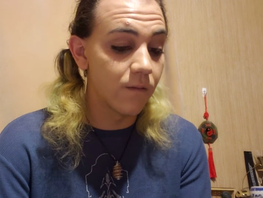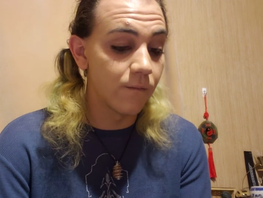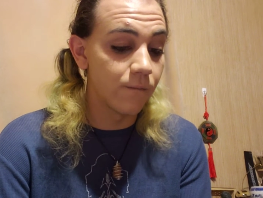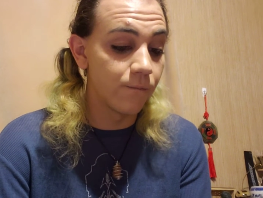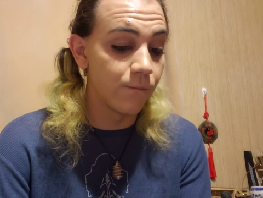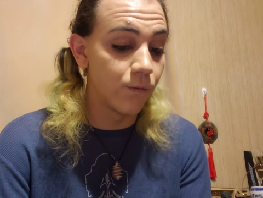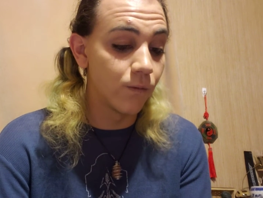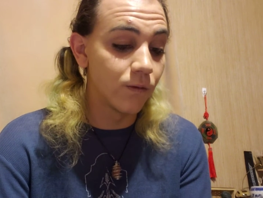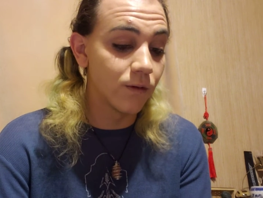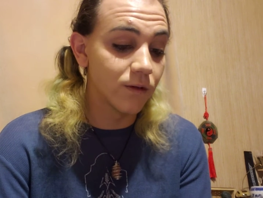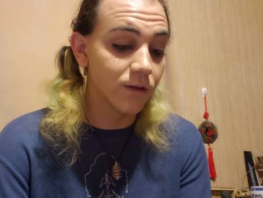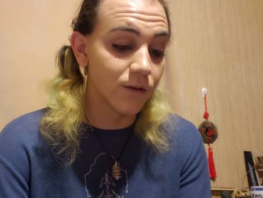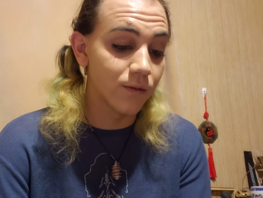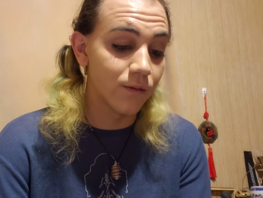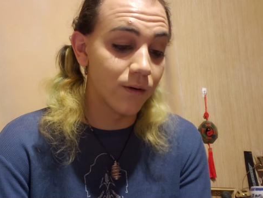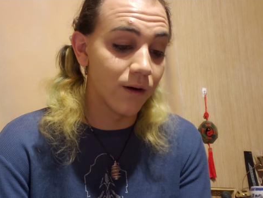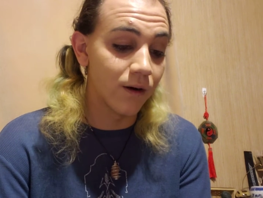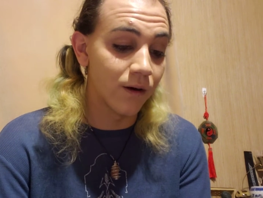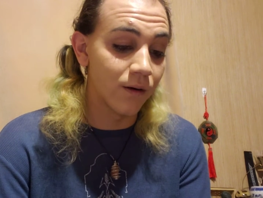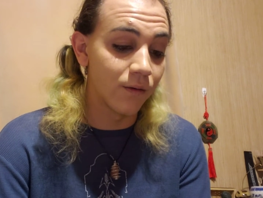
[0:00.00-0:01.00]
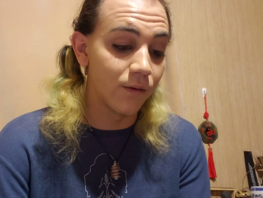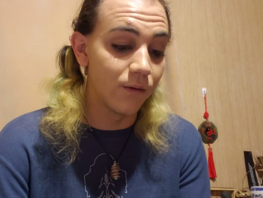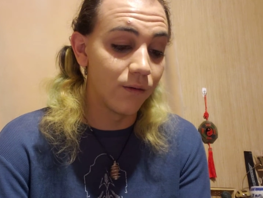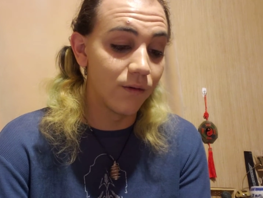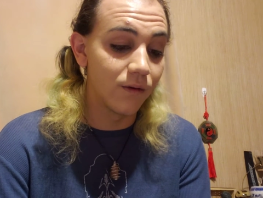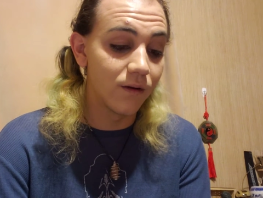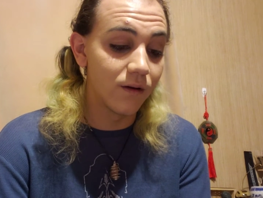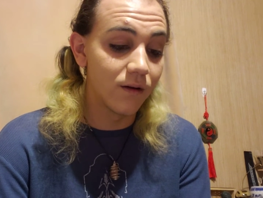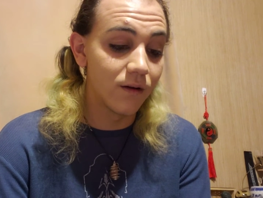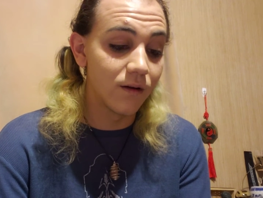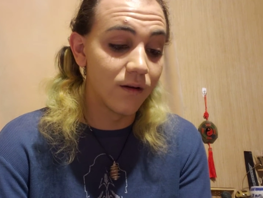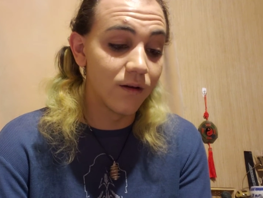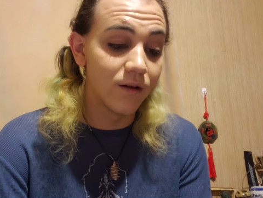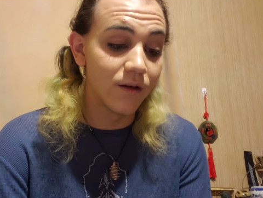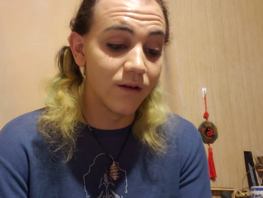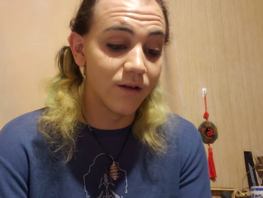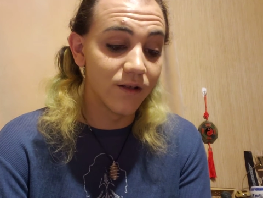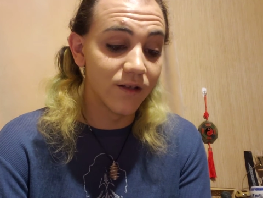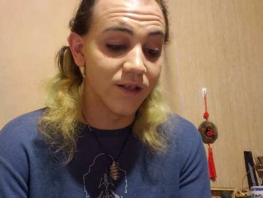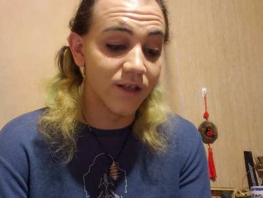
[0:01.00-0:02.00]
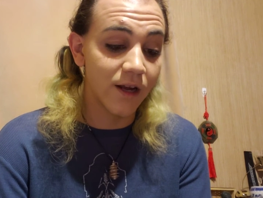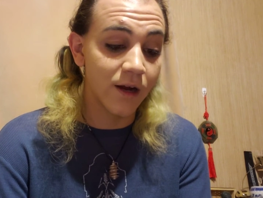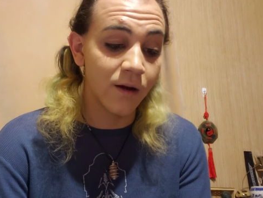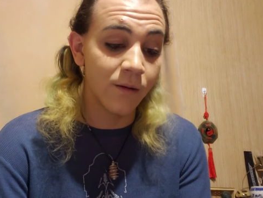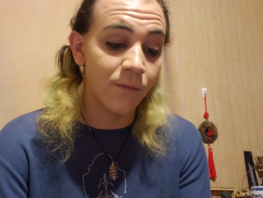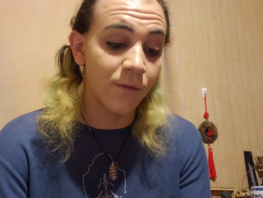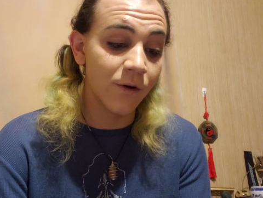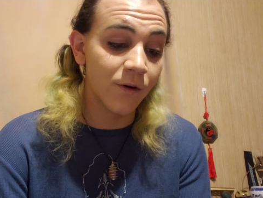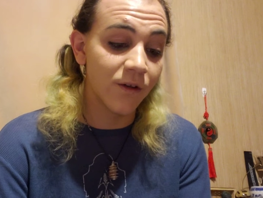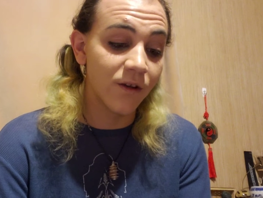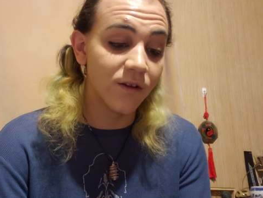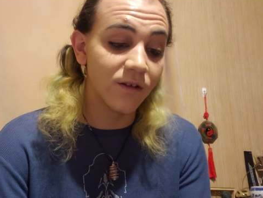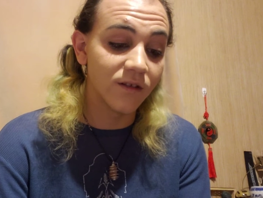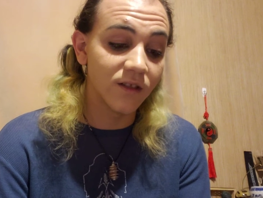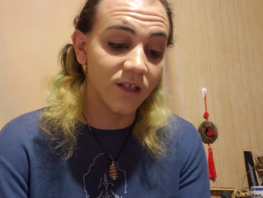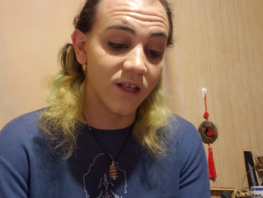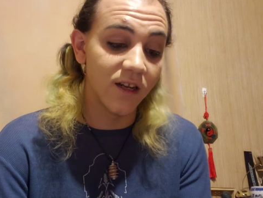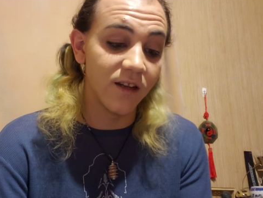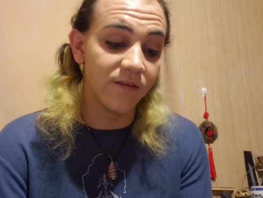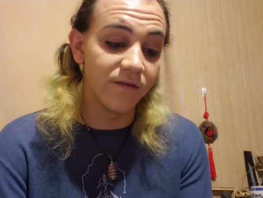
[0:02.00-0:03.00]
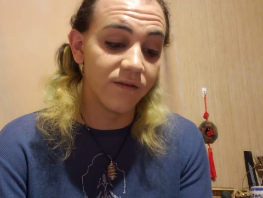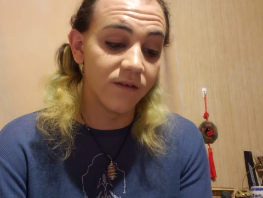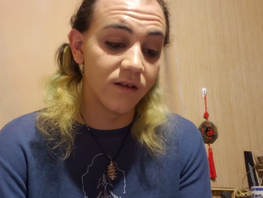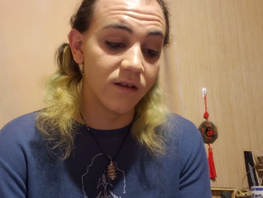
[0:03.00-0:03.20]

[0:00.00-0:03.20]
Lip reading: Fool's Crow, Ceremonial Chief,